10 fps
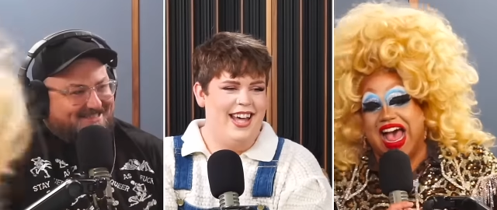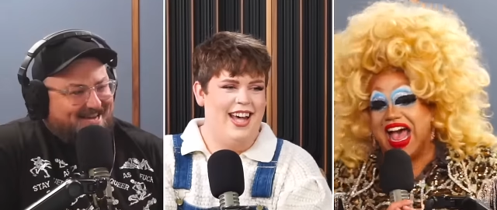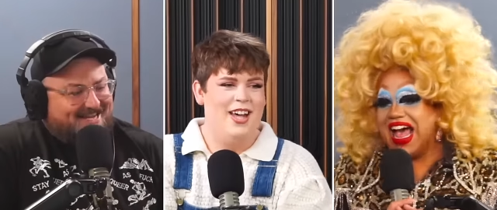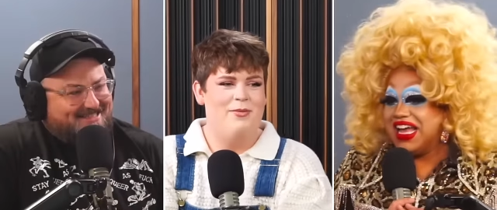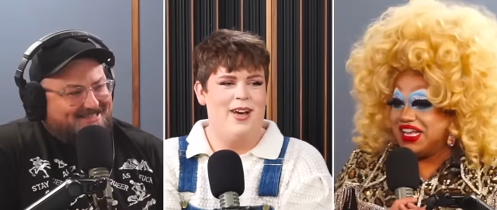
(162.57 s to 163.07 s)

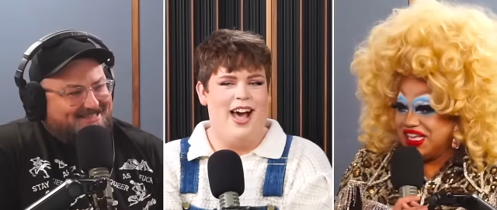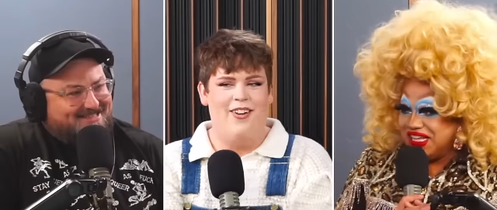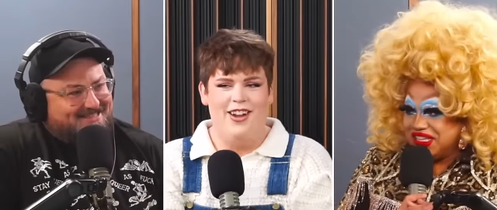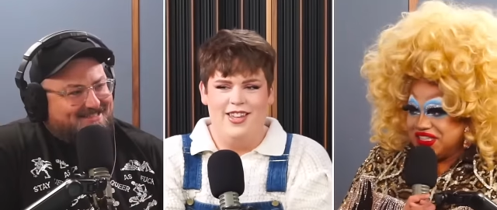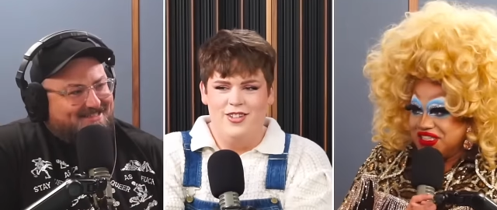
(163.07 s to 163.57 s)
Speaker 1: Um,
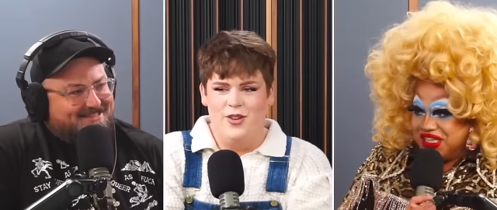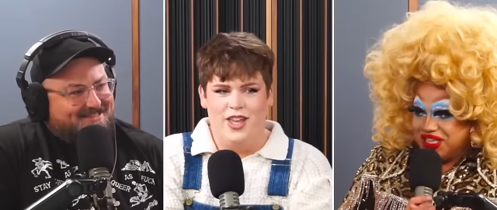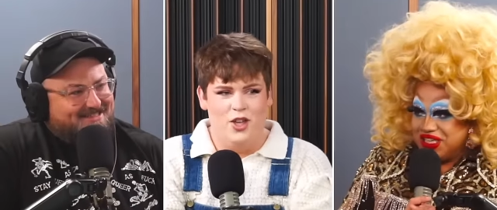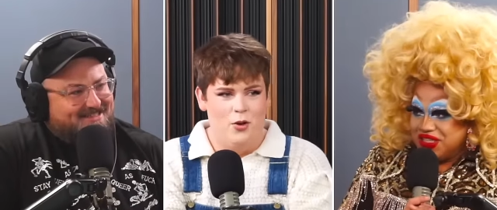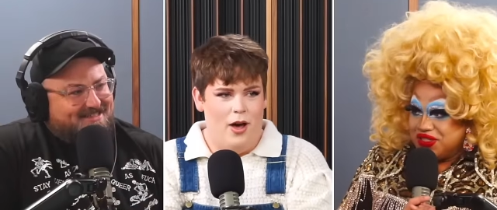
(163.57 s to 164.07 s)
how are you
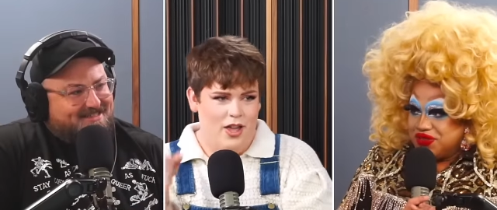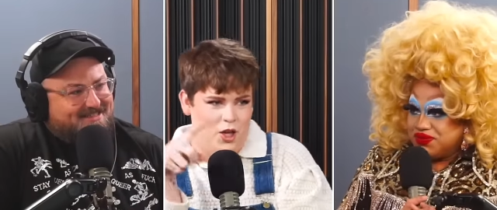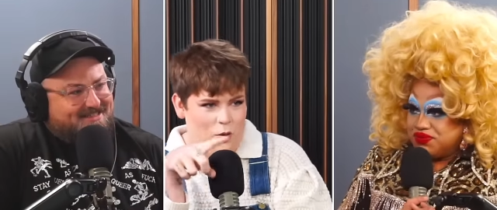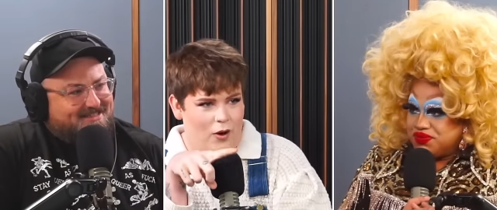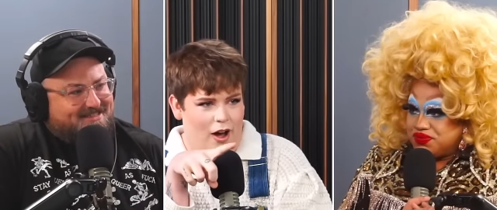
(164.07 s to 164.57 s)
doing? You
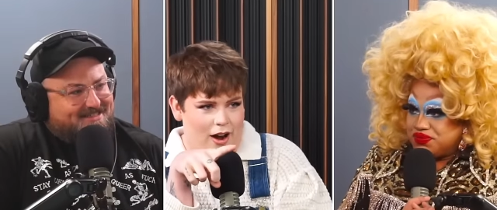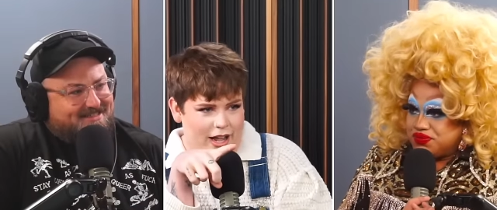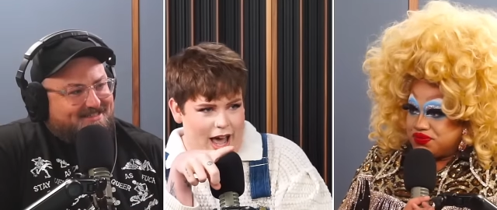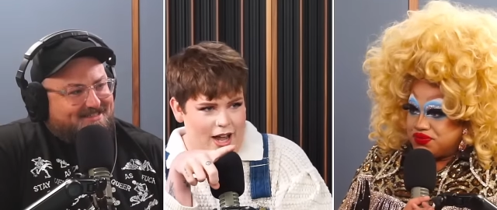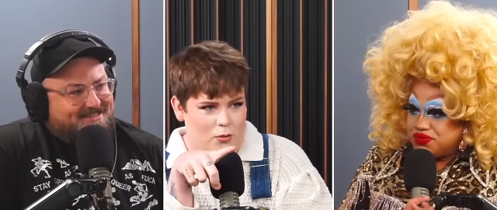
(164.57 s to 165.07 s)
you
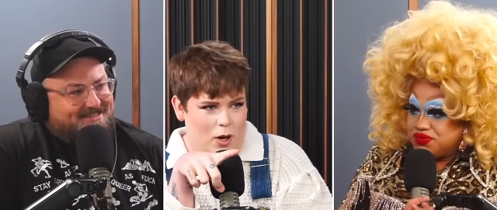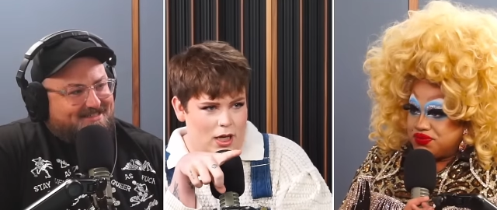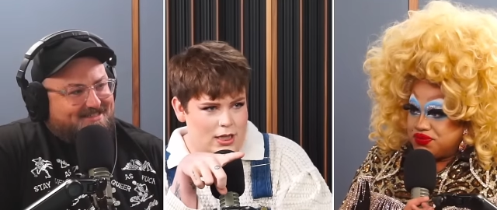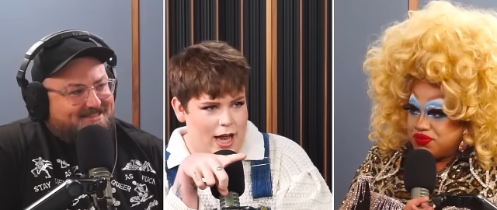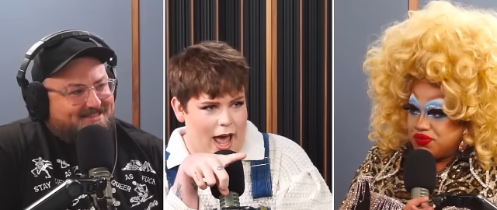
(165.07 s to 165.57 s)
already had
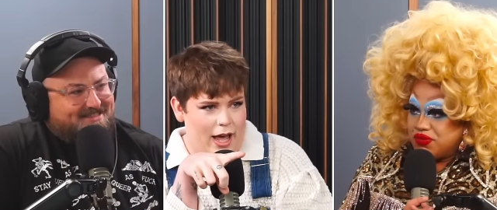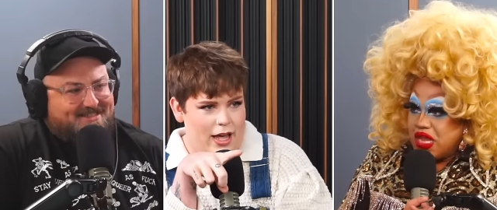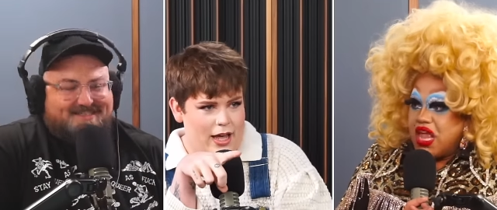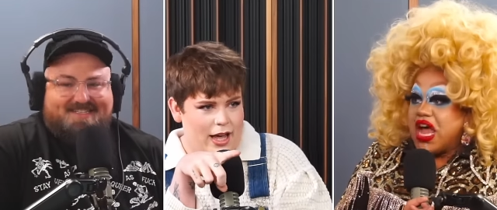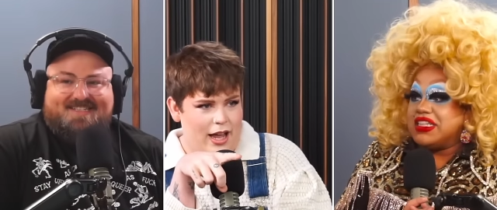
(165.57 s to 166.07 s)
Speaker 2: work
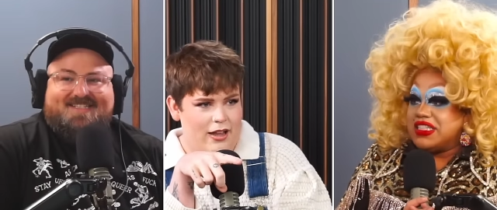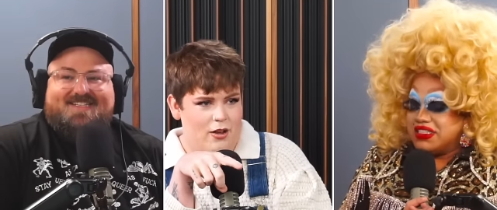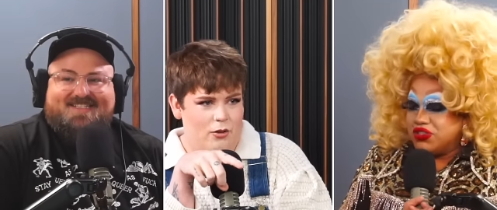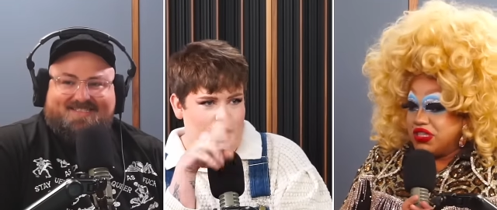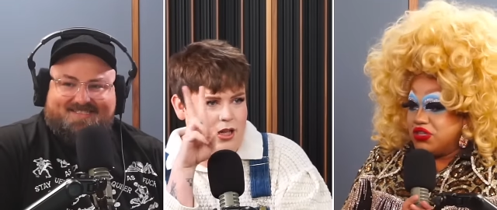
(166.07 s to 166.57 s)
today. I
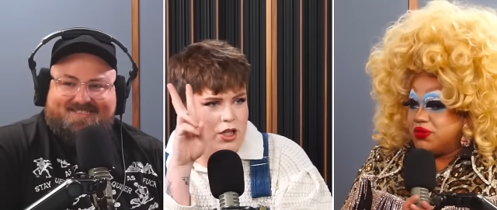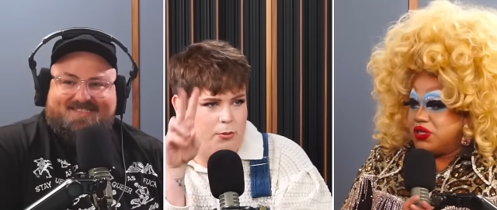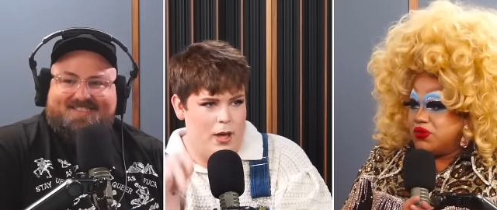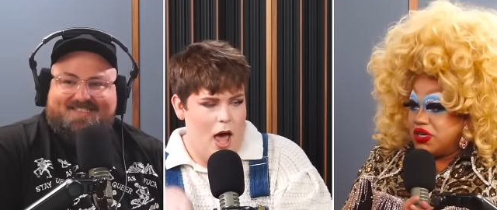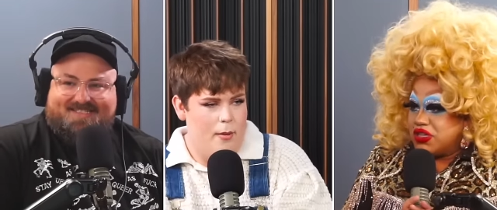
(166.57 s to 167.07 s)
did do a little
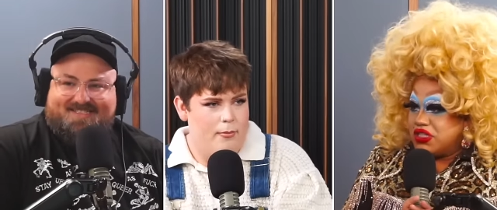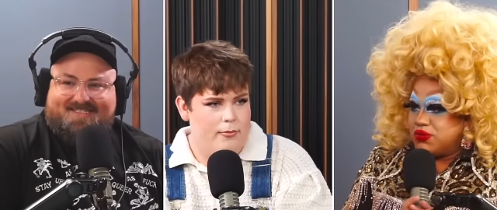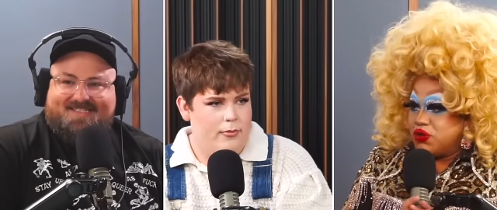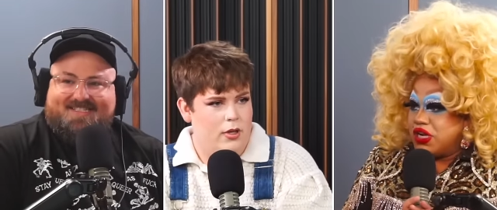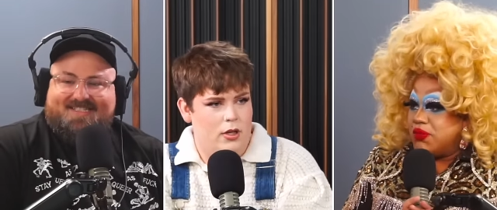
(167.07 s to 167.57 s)
bit of work
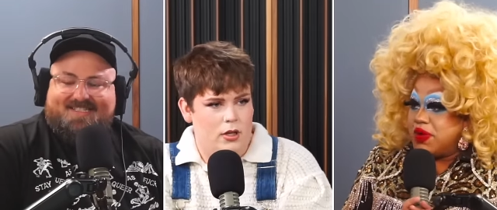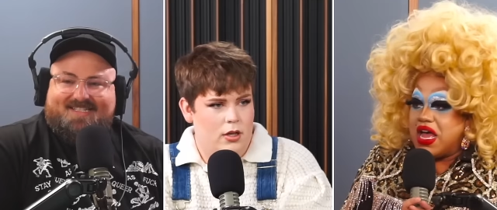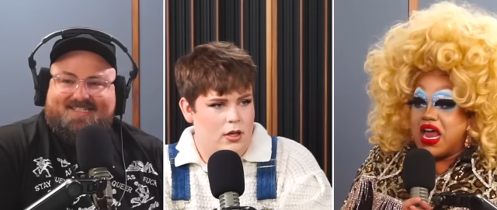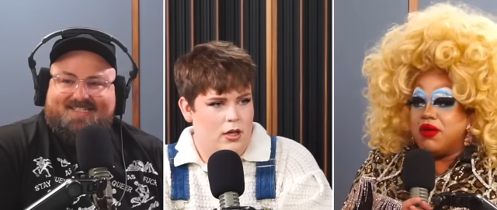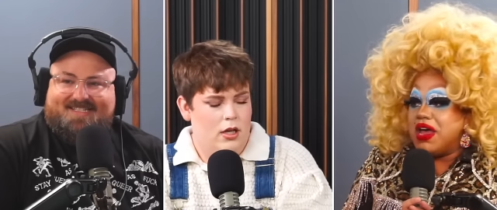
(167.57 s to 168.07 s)
this morning,
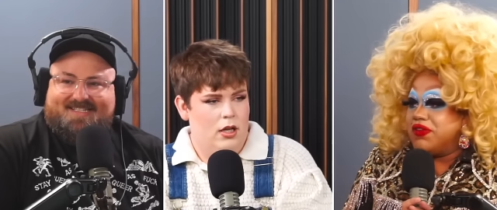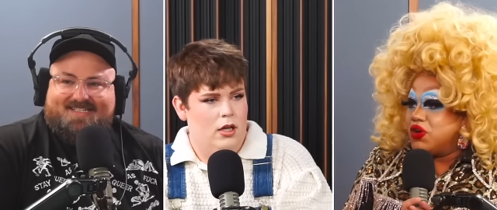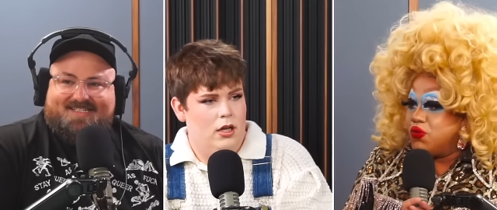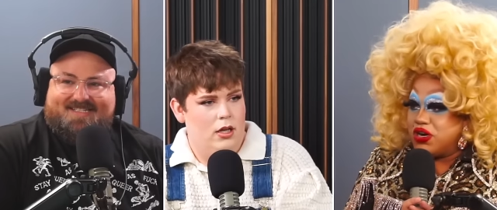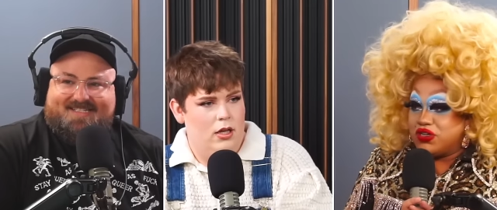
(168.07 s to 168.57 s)
but I'm
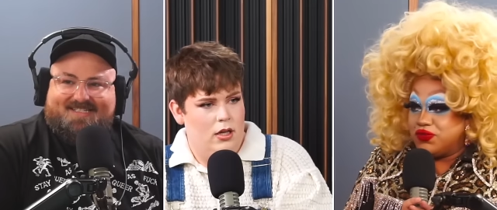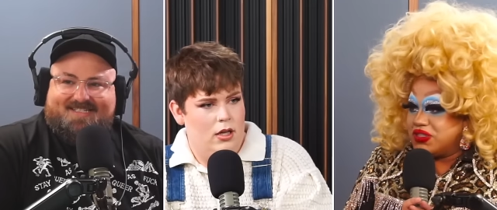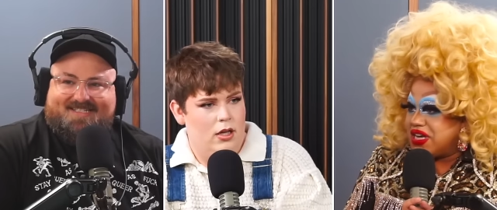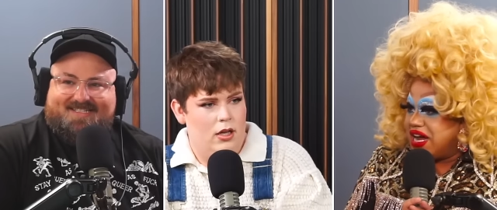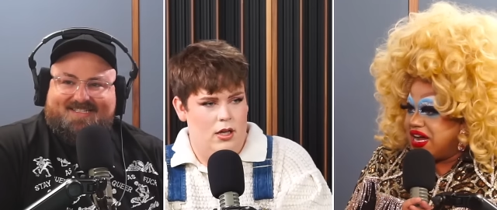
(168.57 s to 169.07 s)
having a
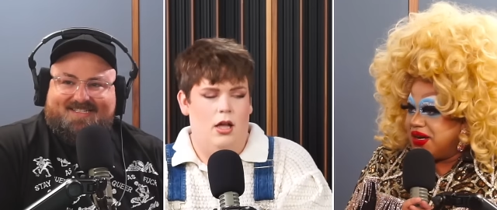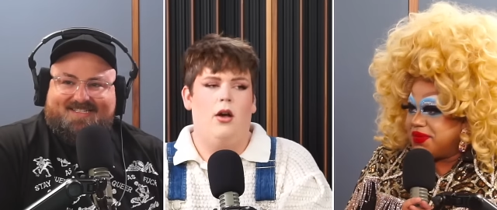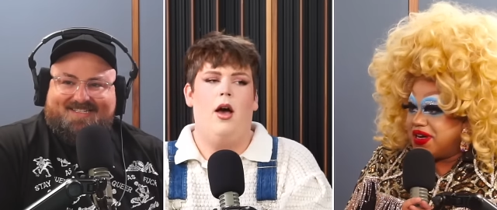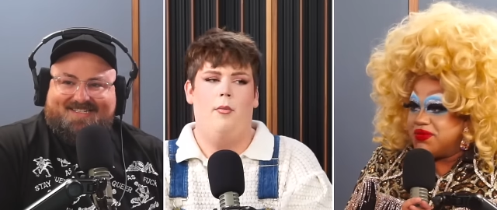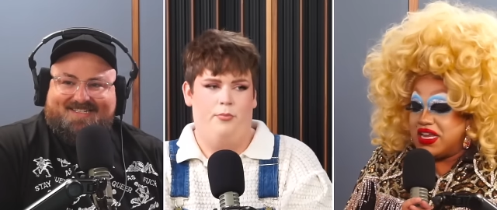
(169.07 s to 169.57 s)
wonderful
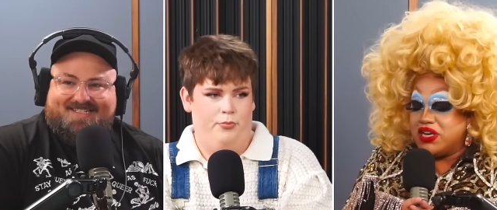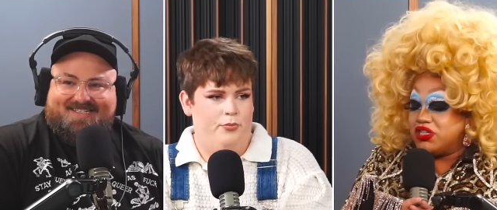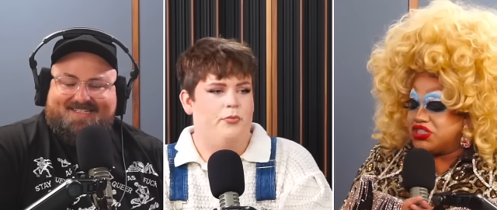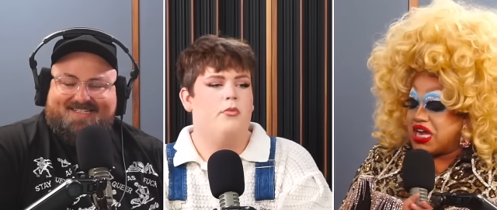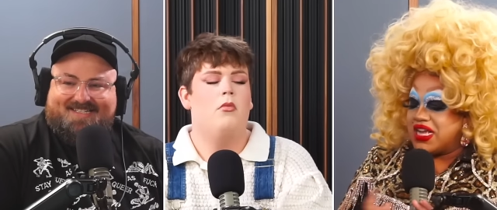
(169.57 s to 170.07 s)
time. Uh-huh. I'm
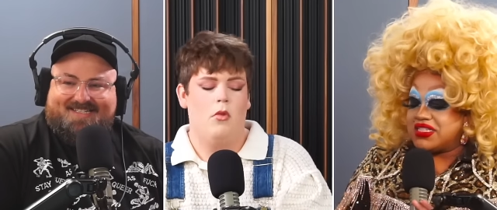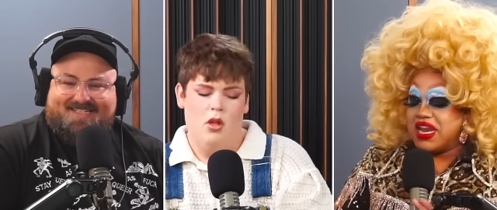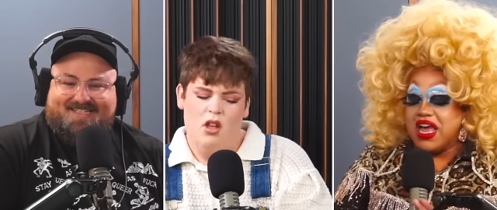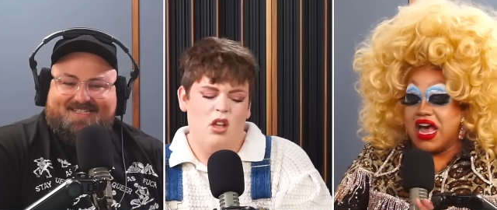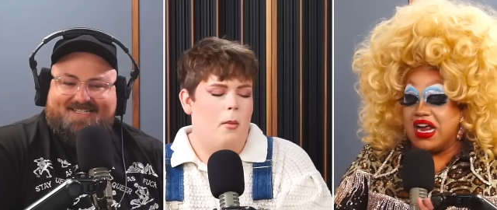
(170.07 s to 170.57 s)

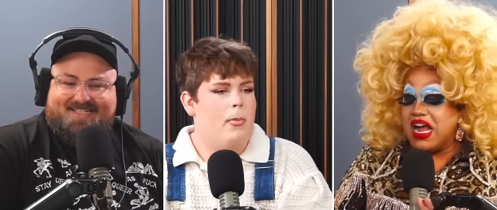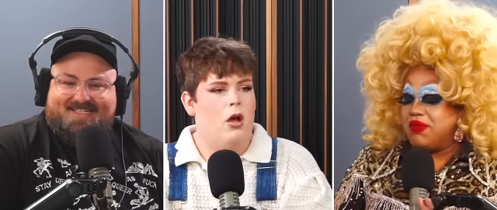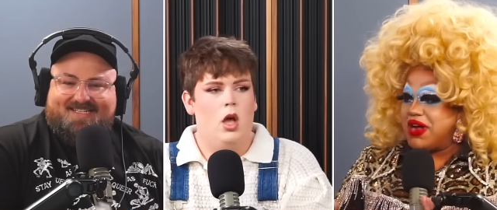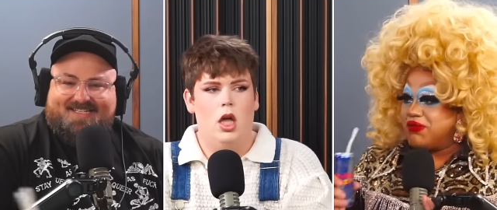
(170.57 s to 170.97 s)
energized. I got my